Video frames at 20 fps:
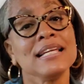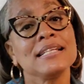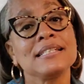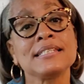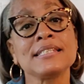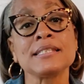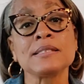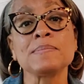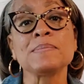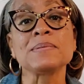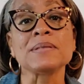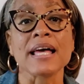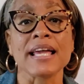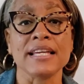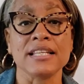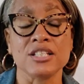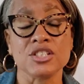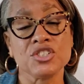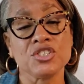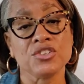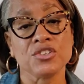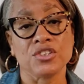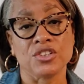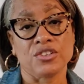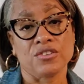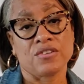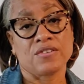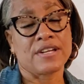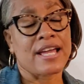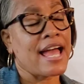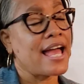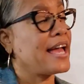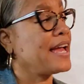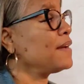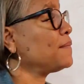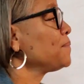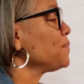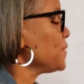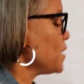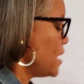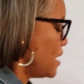explain it to you, okay?